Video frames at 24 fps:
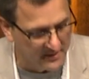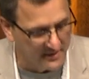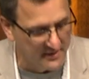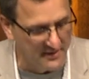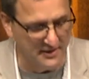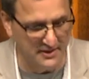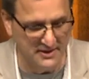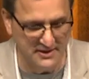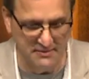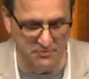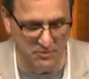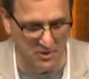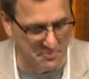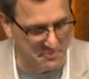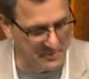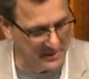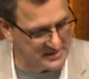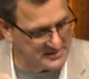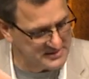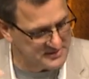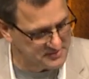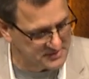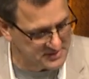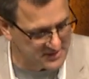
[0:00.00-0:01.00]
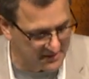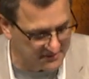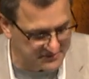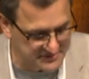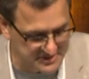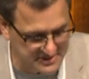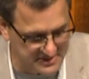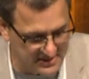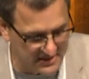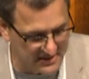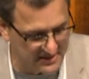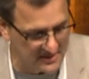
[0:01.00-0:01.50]
And he repeats himself,
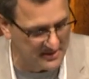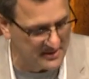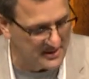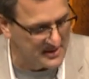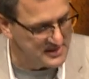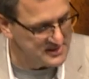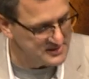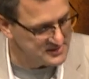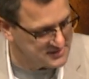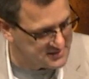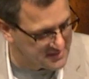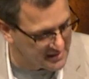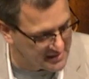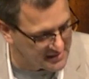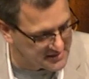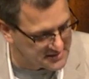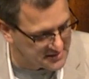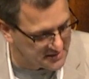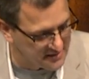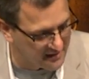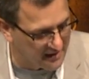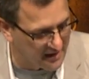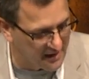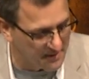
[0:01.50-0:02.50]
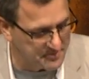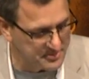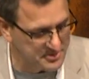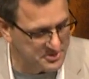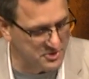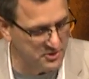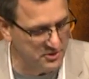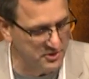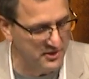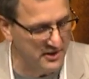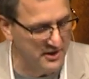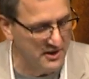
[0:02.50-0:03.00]
sin, seizing the
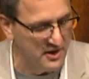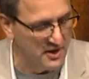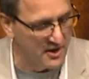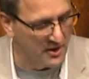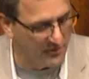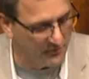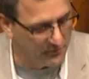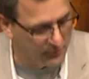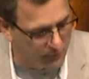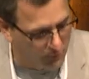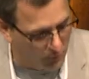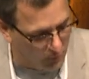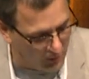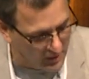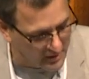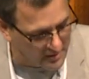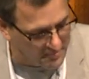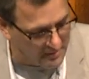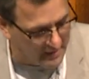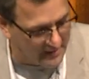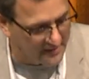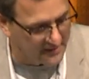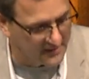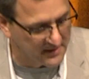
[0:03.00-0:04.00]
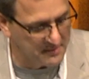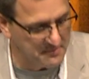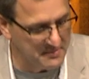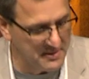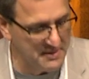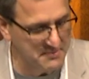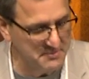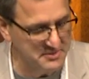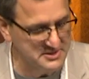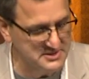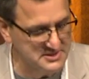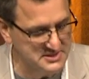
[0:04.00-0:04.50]
opportunity afforded by the
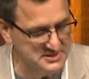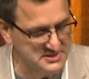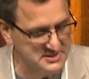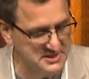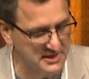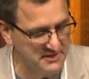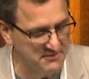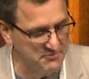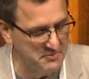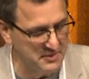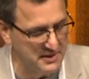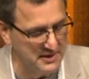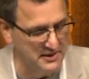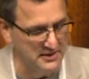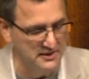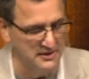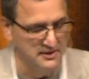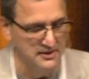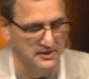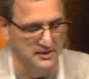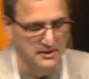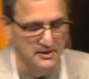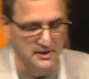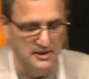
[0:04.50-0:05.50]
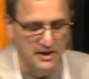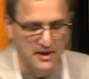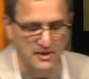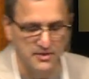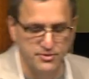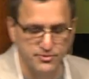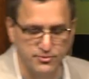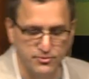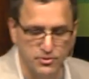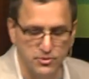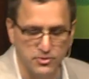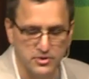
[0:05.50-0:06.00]
commandment, deceived me. And
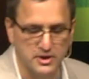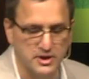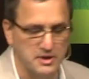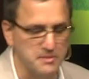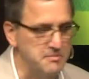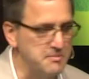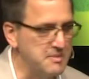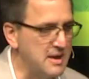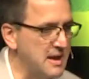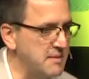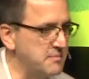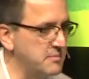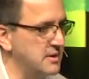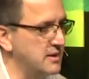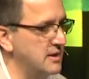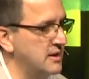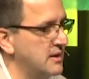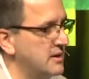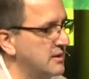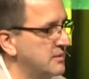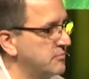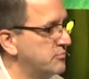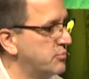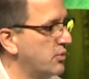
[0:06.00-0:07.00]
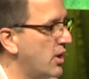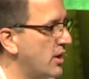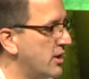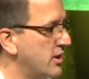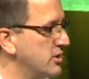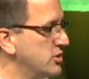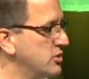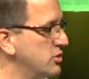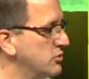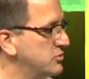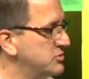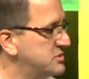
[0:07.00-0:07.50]
through the commandment brought a
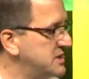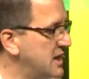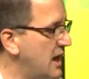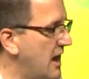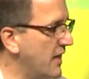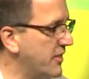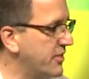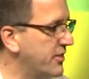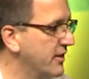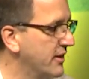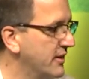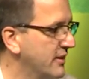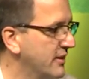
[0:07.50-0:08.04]
new death.